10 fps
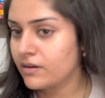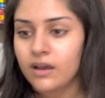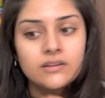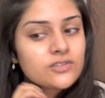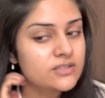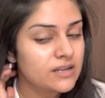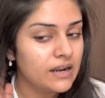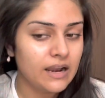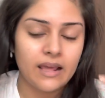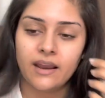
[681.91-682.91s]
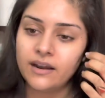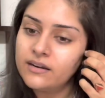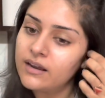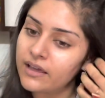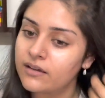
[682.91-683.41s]
I just
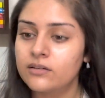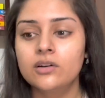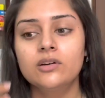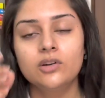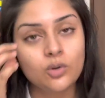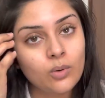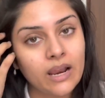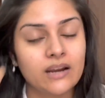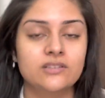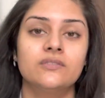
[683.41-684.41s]
layered like 2 layers